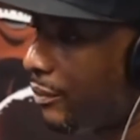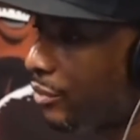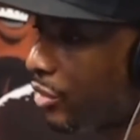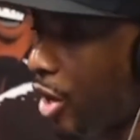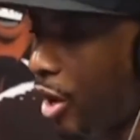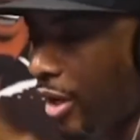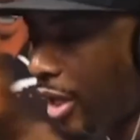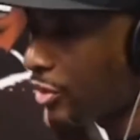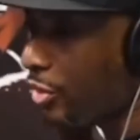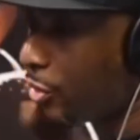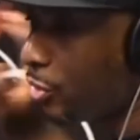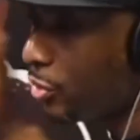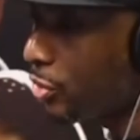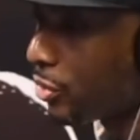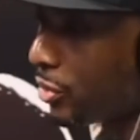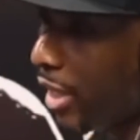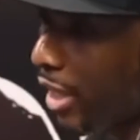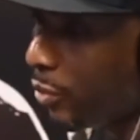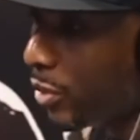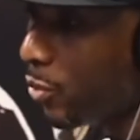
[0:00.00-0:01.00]
Thought I told
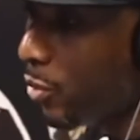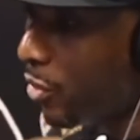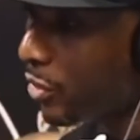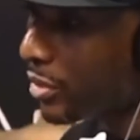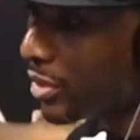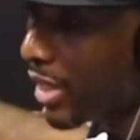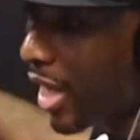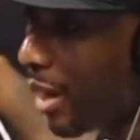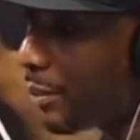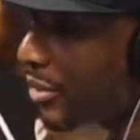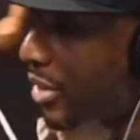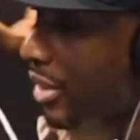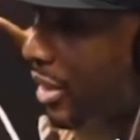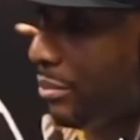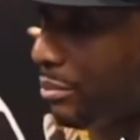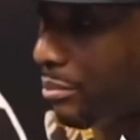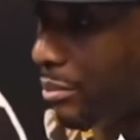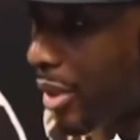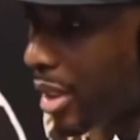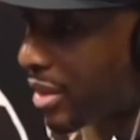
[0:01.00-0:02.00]
you that we won't stop? You
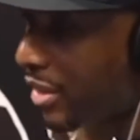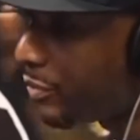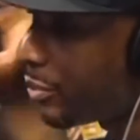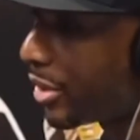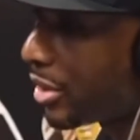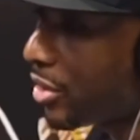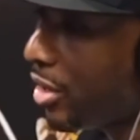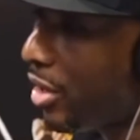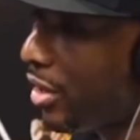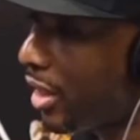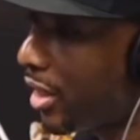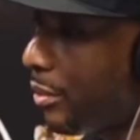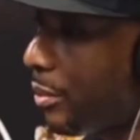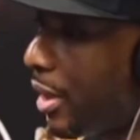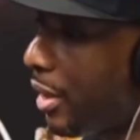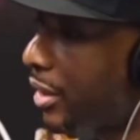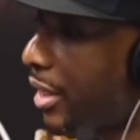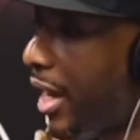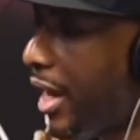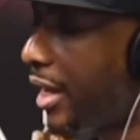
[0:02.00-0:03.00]
must have been talking
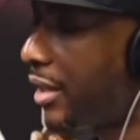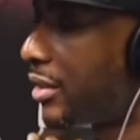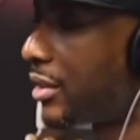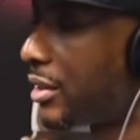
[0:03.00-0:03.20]
about lying